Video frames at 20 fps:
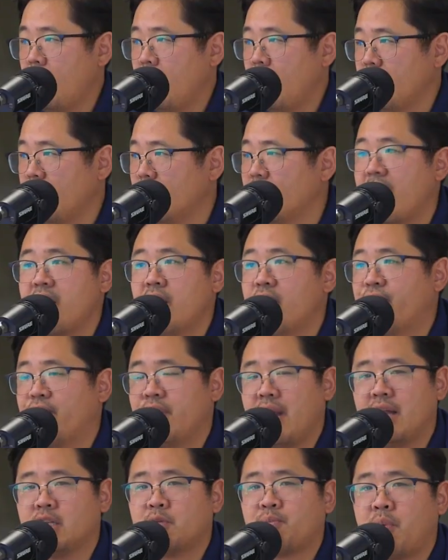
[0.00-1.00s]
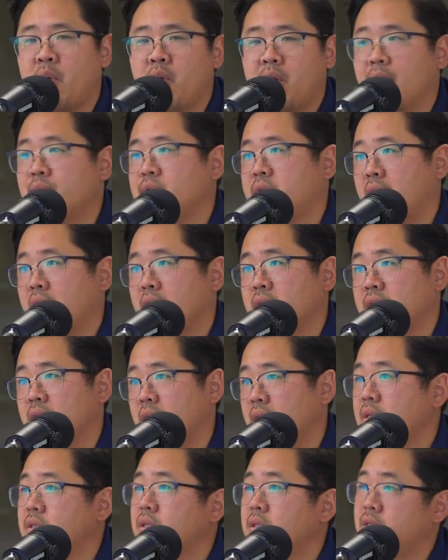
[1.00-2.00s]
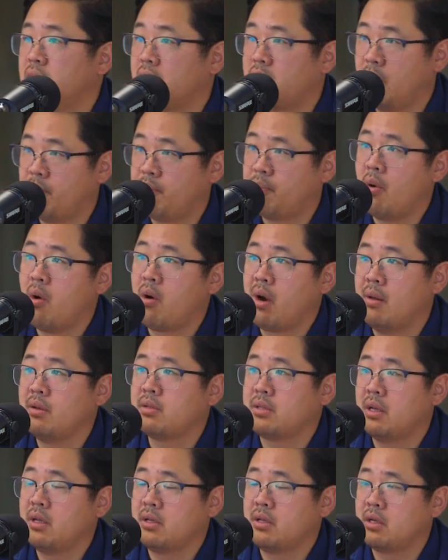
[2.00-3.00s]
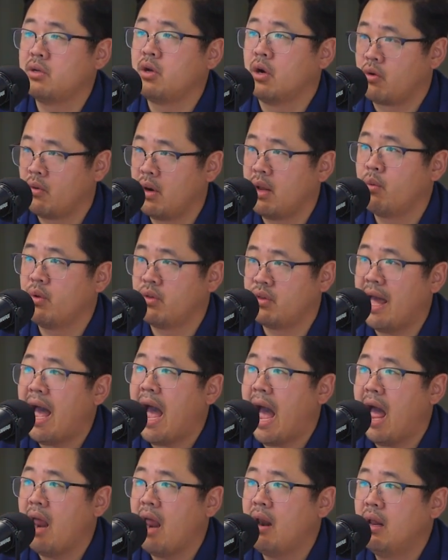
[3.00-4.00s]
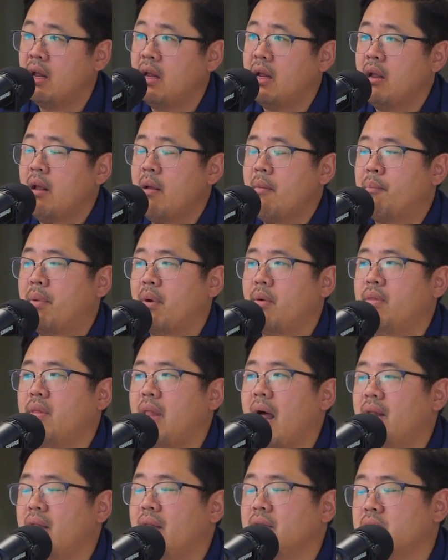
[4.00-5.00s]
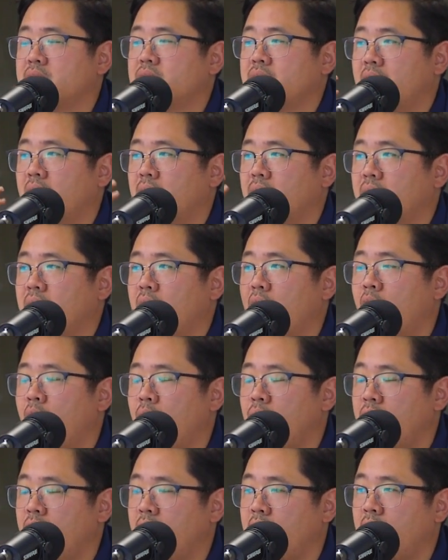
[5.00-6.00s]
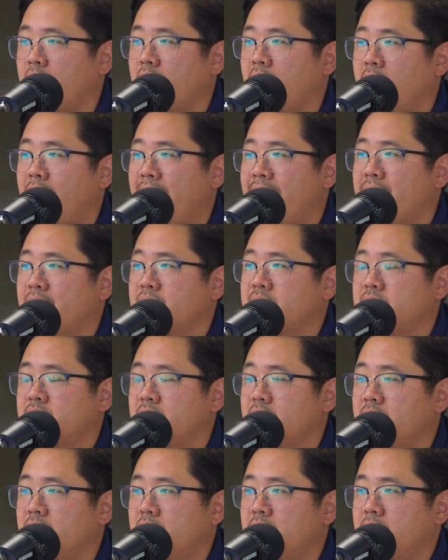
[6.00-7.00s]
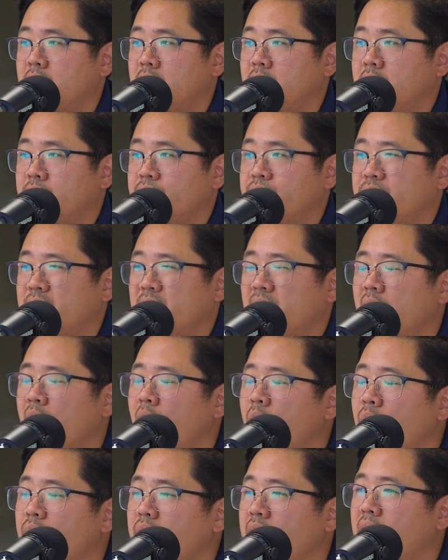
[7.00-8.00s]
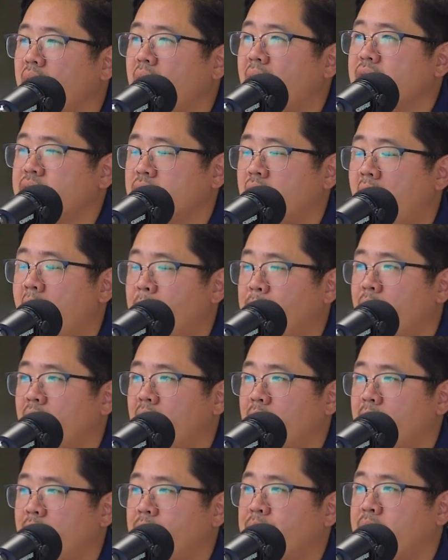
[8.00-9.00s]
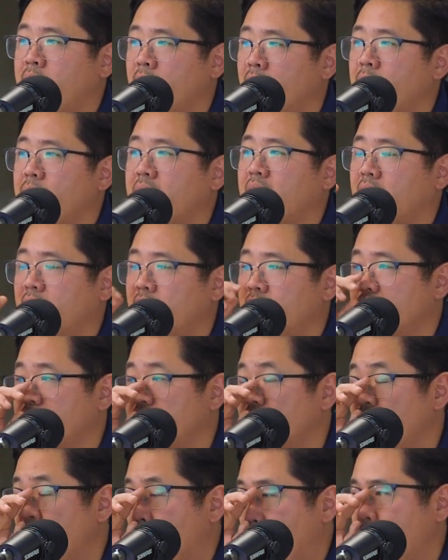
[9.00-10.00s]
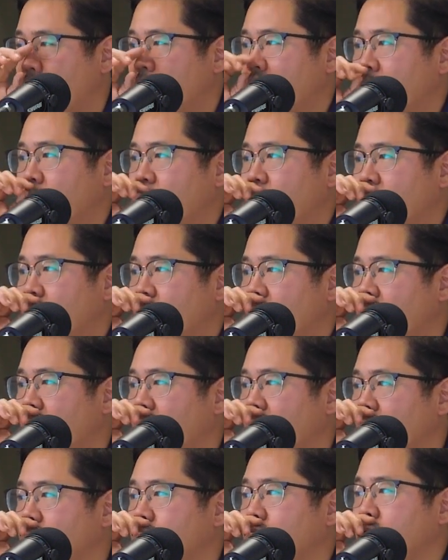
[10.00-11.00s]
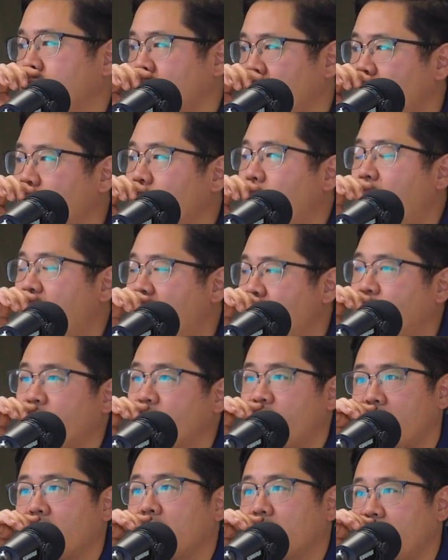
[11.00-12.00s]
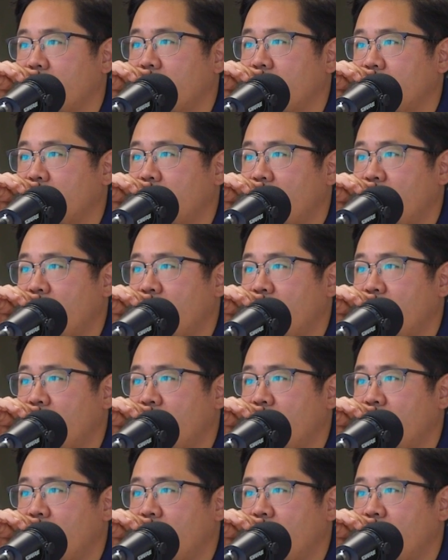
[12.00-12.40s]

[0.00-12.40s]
The lender finance programs that exist is a good program. You're agreeing with that, but not necessarily owning it as an operating company purely because they're so hyper regulated.